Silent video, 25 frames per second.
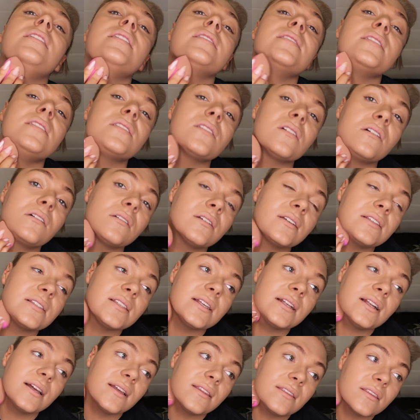This is
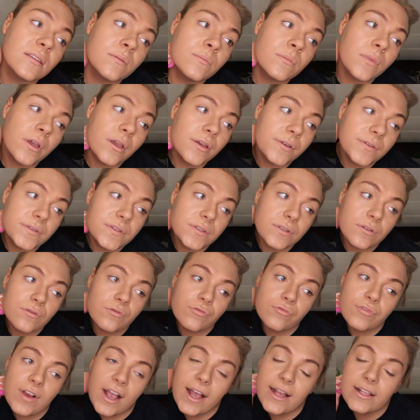honestly like the most
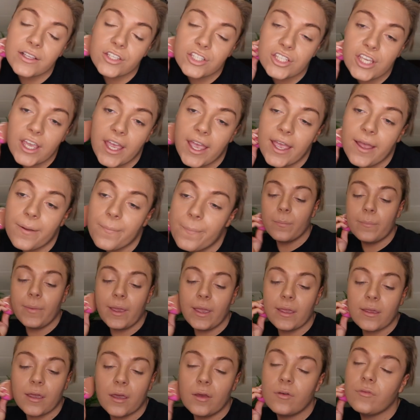ratchet
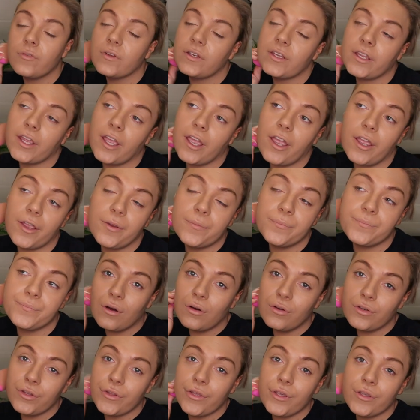makeup video
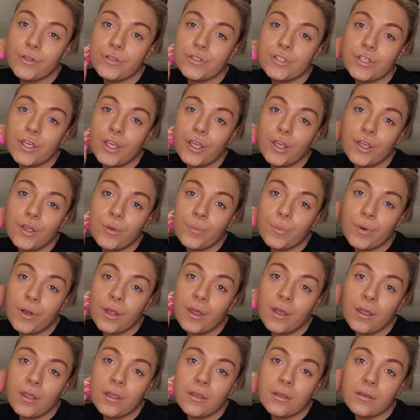on YouTube,
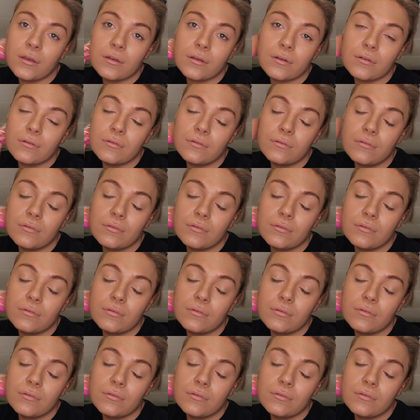like...